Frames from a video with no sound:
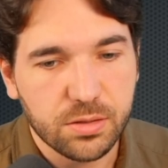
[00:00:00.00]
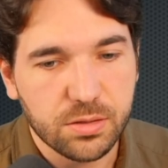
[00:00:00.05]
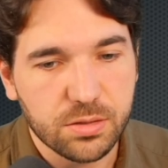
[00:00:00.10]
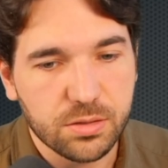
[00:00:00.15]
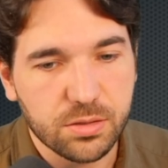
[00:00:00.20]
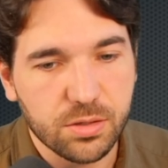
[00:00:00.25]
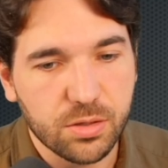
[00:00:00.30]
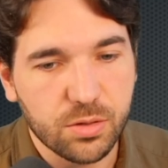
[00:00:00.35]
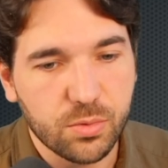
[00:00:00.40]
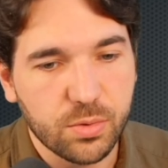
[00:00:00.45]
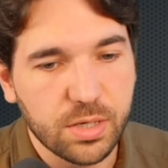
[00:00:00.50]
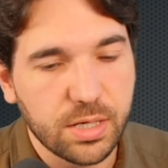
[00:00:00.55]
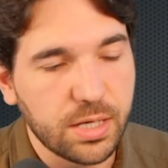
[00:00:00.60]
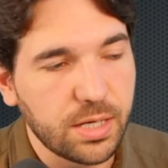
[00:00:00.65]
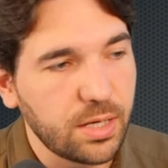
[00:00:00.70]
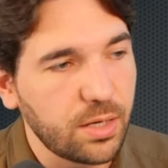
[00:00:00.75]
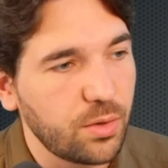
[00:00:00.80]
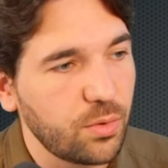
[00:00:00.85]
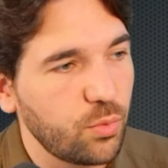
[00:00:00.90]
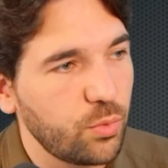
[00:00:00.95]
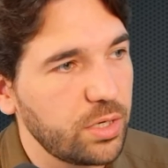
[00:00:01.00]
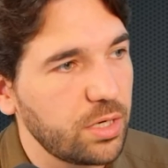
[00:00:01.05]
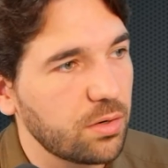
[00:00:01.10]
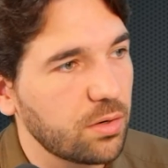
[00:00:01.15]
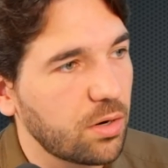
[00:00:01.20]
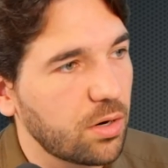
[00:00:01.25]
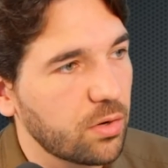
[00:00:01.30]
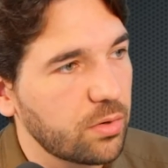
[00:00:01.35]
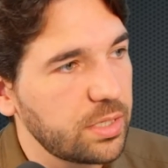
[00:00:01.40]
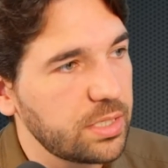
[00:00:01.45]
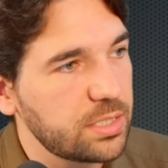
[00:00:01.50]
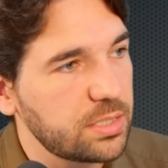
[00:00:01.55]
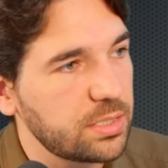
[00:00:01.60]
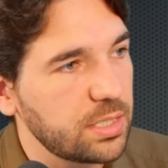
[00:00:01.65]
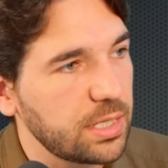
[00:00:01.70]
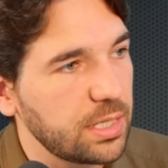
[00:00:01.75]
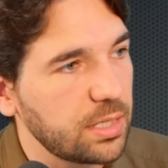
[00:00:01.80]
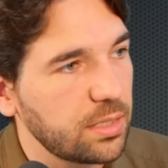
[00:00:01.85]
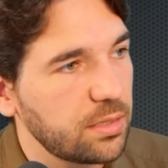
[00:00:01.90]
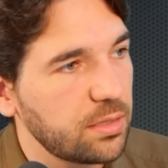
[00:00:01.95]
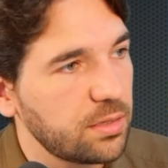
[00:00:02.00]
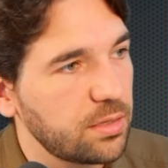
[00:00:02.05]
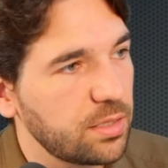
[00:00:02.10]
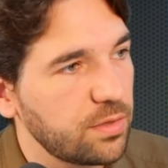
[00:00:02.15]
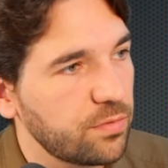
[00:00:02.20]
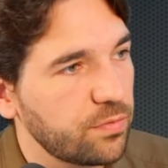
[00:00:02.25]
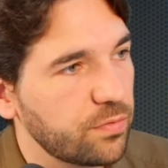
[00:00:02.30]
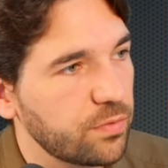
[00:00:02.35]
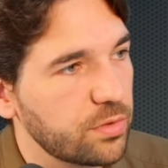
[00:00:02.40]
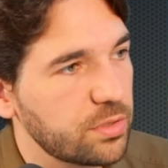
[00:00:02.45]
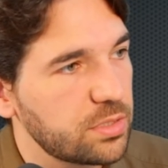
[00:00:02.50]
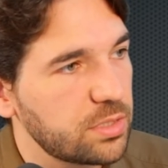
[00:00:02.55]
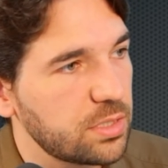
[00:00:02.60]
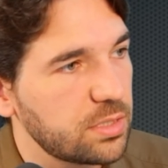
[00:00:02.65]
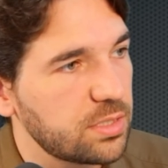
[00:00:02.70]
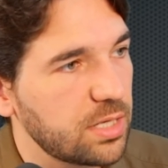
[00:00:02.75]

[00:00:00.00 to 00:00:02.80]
So we are already seeing the first